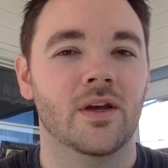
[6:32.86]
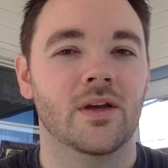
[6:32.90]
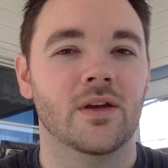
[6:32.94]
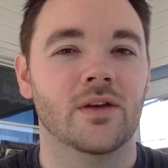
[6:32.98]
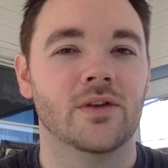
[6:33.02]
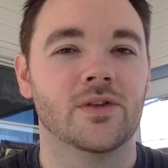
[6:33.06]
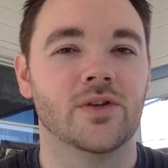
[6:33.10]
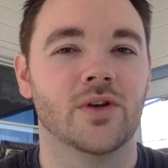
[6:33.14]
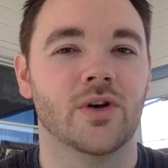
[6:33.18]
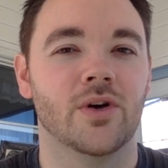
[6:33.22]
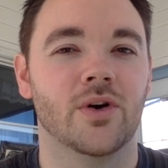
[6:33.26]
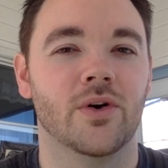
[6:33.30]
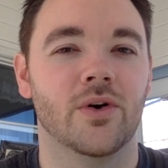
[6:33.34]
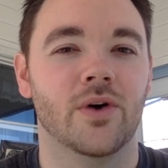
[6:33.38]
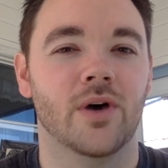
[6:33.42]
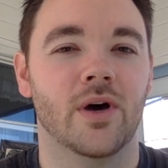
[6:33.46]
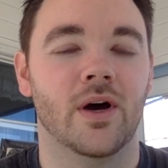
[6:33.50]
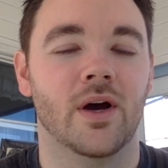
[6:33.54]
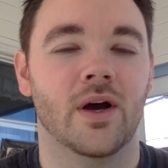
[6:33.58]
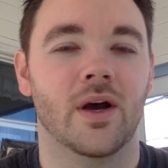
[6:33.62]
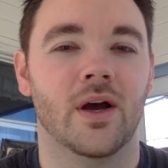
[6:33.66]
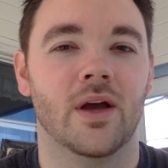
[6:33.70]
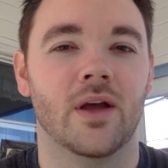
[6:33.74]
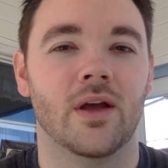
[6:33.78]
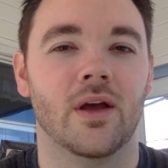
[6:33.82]
So
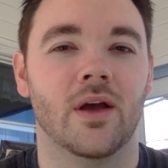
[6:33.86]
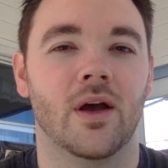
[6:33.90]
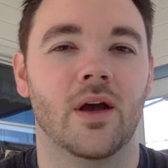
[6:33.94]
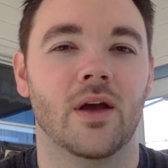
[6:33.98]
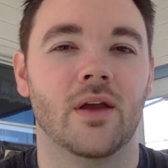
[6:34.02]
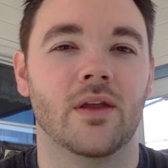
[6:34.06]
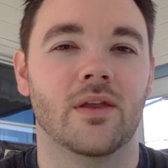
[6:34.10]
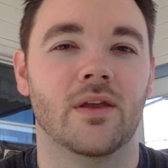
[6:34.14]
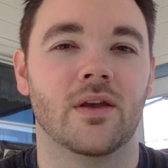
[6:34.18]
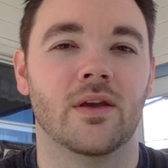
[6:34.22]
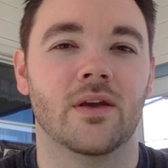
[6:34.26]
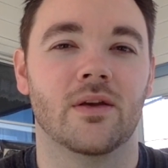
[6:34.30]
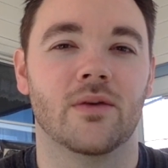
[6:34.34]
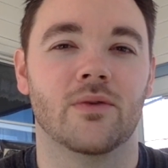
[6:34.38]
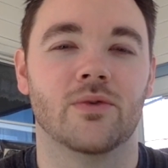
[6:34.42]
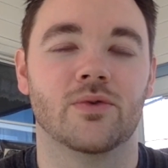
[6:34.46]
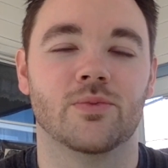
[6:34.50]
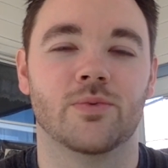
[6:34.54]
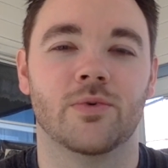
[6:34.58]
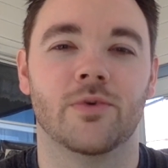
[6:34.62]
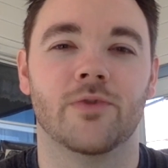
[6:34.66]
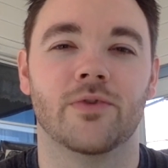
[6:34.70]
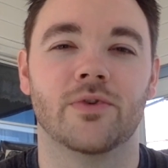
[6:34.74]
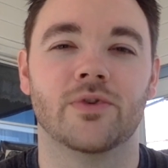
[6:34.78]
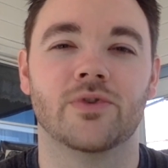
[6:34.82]
I think it was
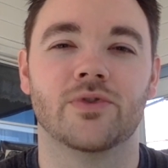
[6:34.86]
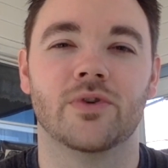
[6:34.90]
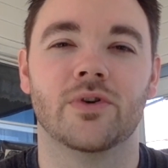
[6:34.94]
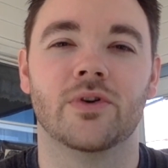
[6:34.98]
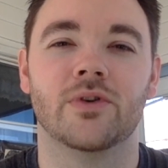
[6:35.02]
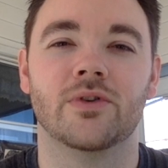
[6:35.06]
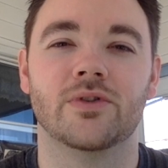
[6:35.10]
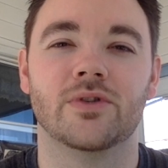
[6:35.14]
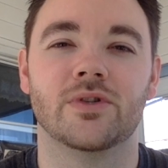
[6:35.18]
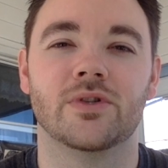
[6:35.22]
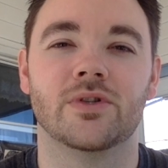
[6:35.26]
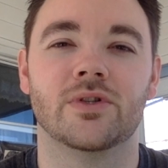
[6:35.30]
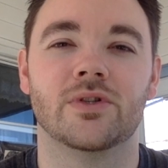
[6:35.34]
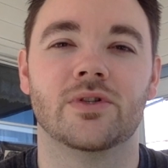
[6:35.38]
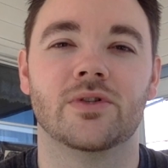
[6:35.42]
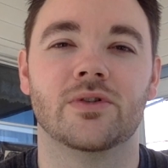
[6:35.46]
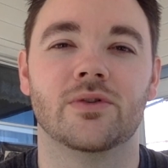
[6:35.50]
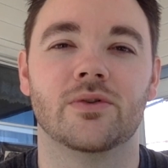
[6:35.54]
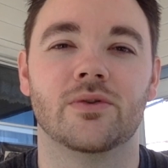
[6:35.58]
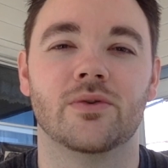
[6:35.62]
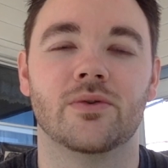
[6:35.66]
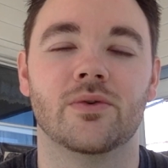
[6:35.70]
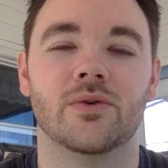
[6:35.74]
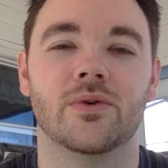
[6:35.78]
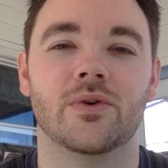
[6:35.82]
perfect drill just
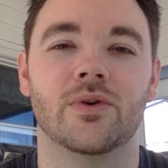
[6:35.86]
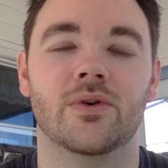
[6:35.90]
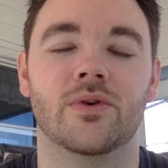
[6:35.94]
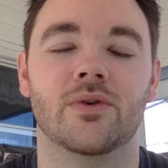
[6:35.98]
to